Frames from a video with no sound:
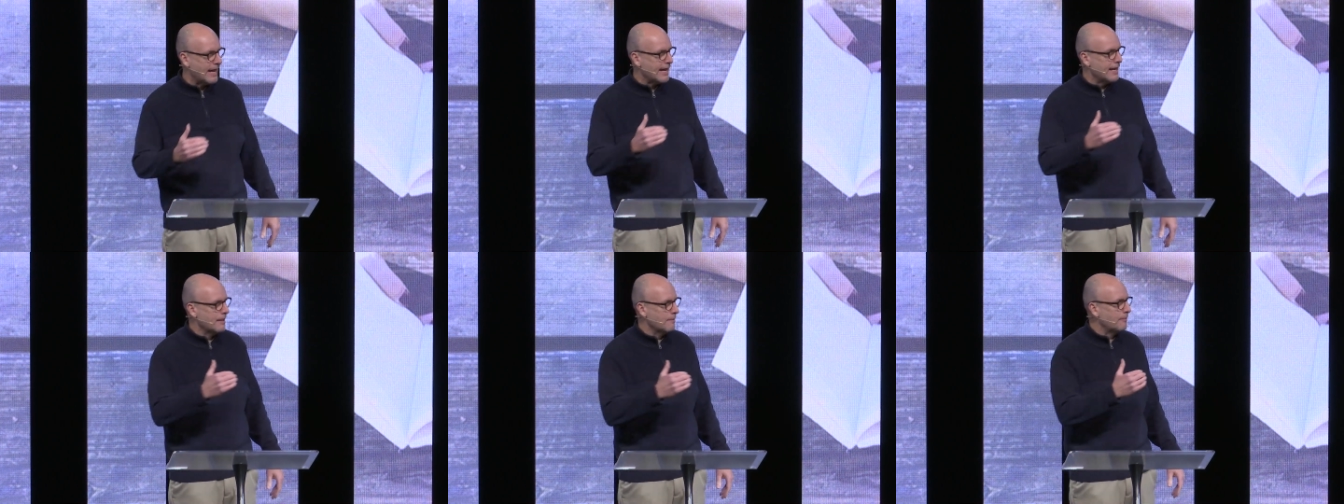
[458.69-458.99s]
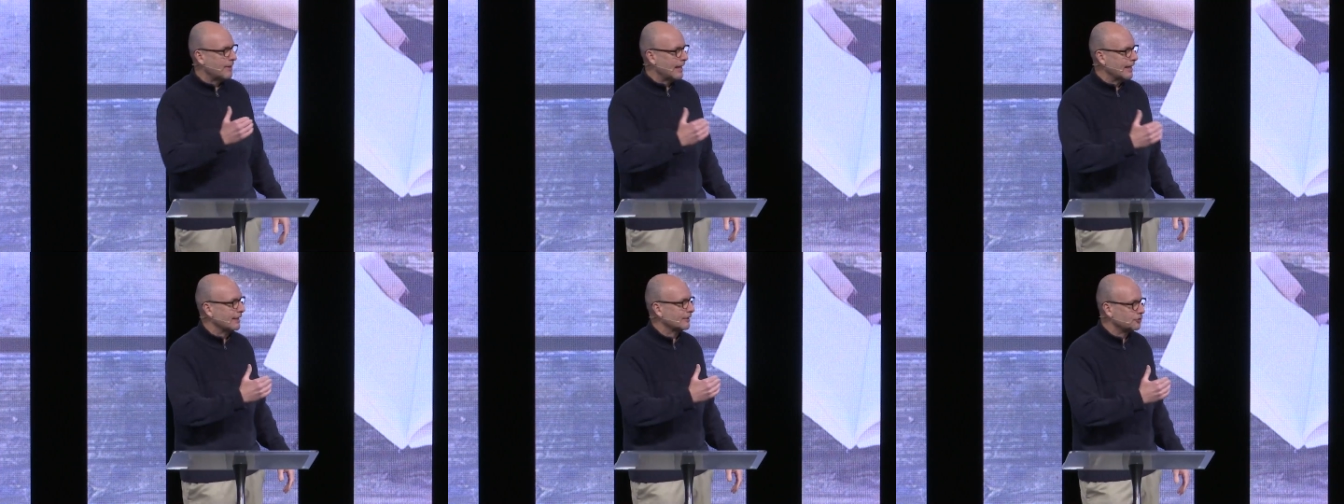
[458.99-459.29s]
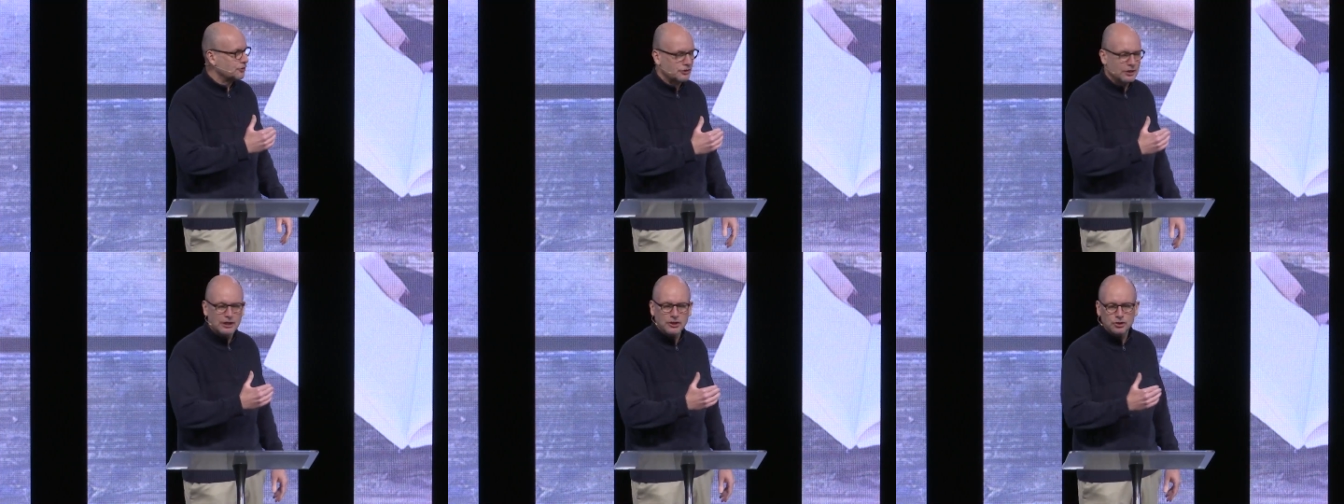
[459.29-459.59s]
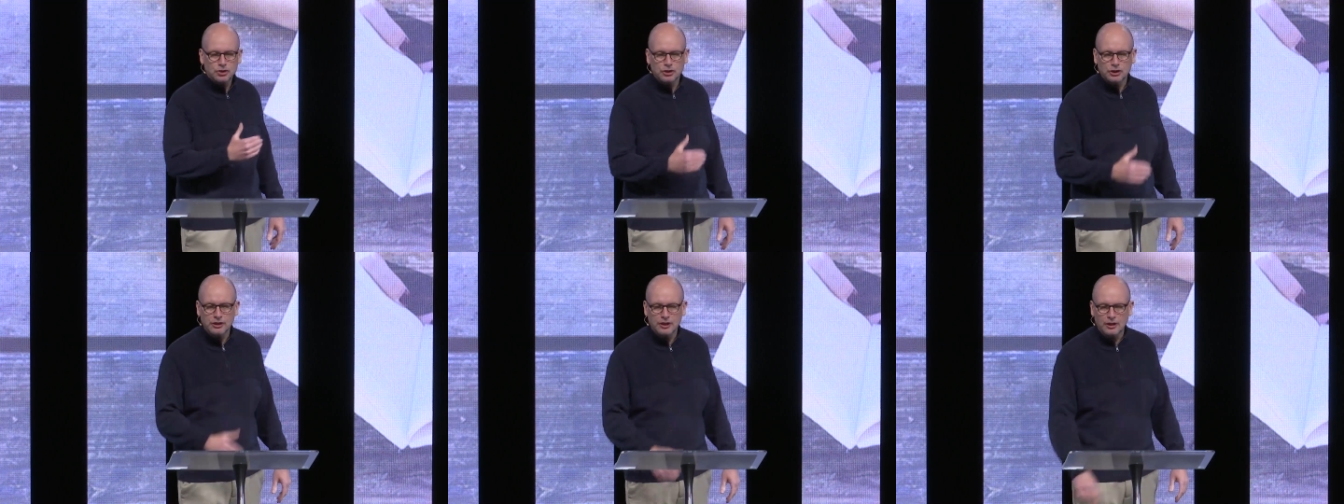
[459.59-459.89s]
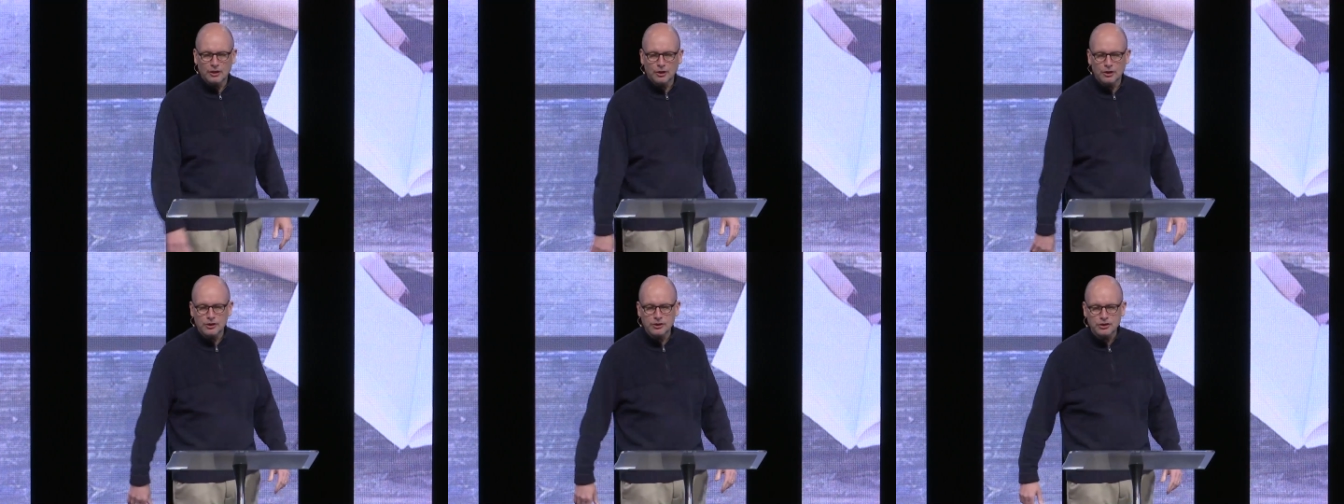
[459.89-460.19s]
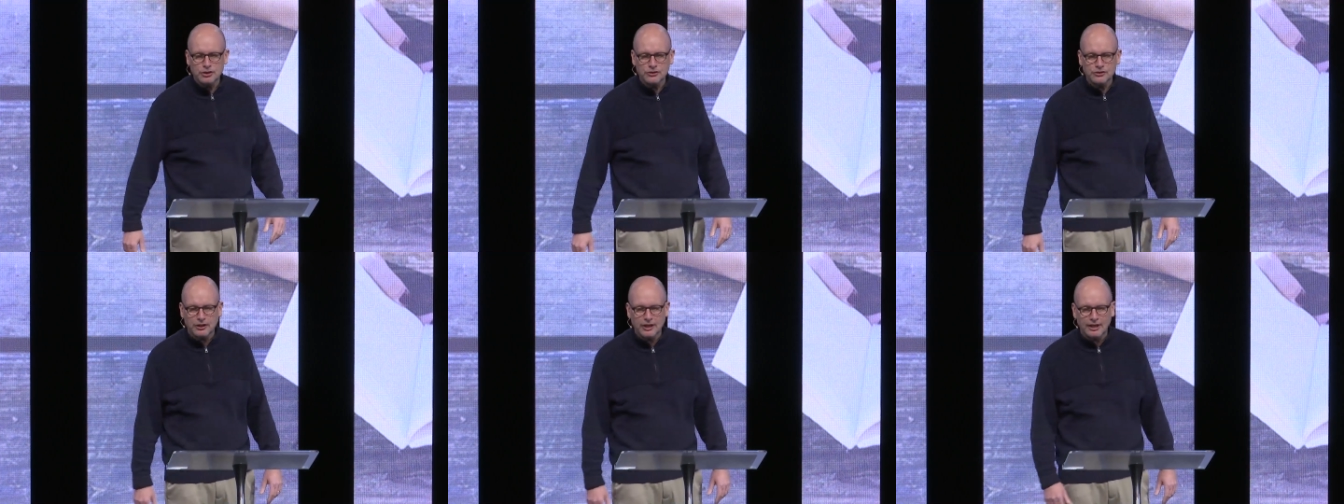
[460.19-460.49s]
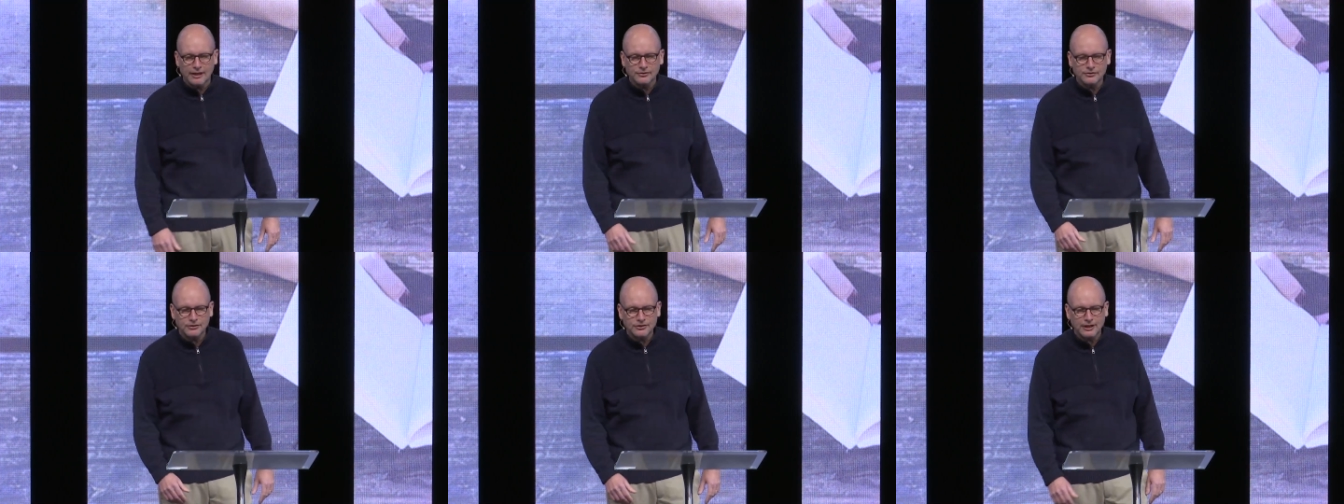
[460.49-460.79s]
and by extension, urges
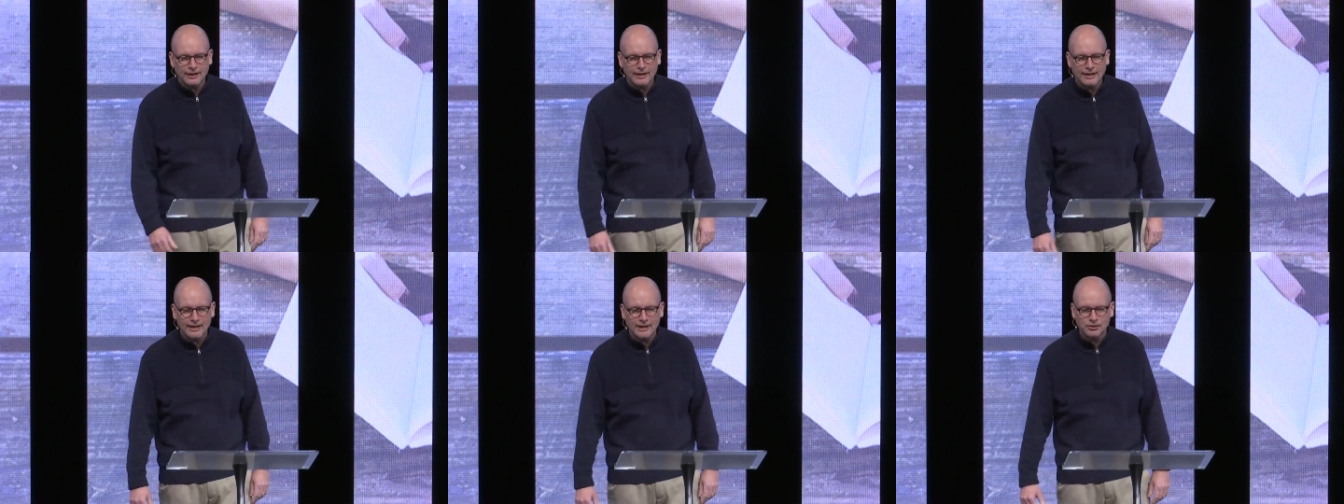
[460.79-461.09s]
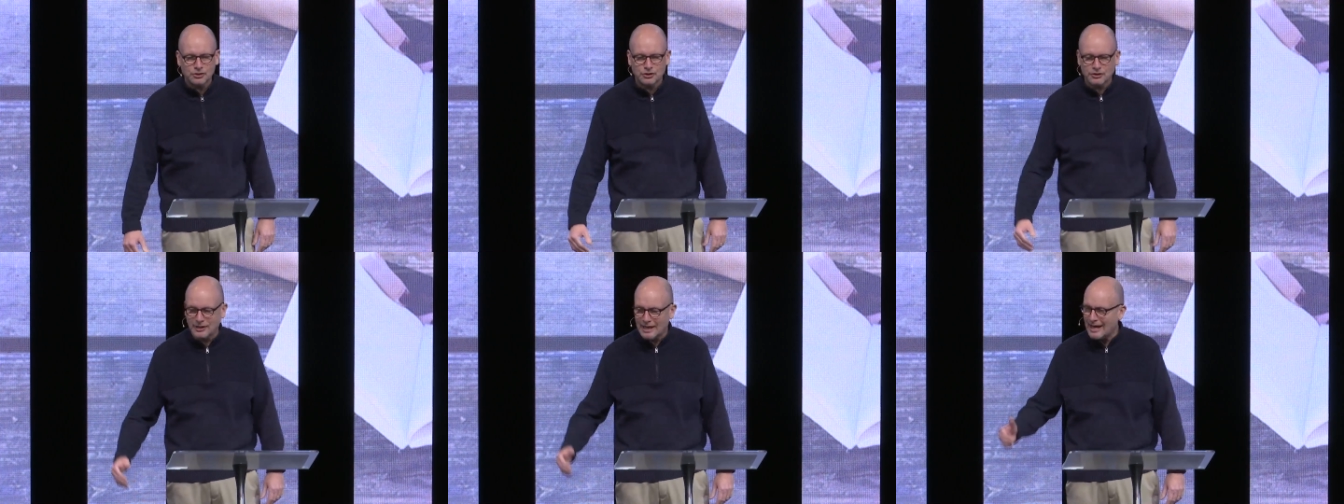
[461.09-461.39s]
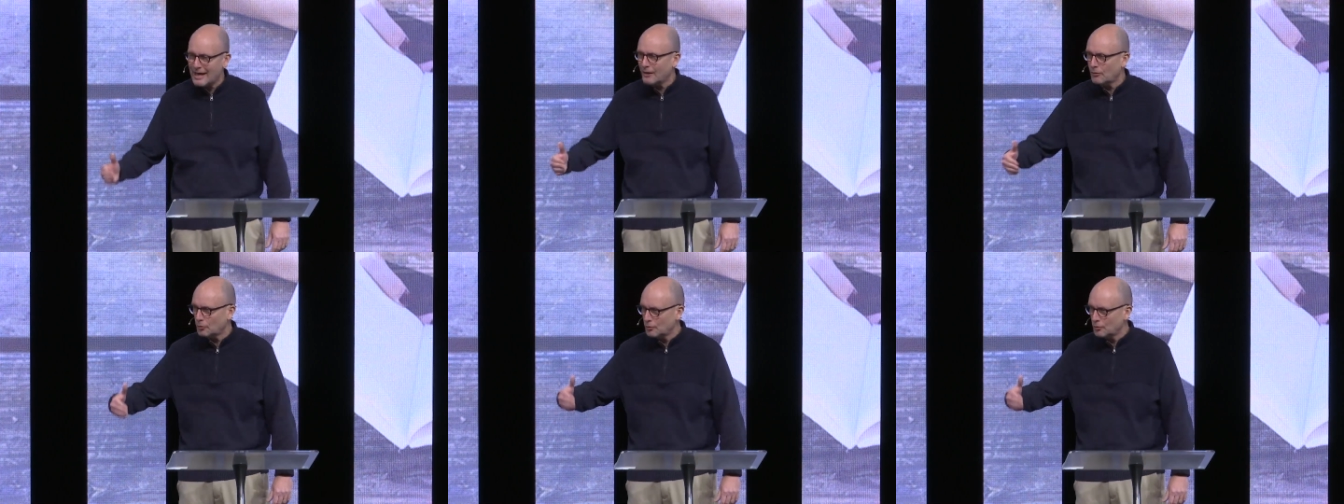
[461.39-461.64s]
us to catch that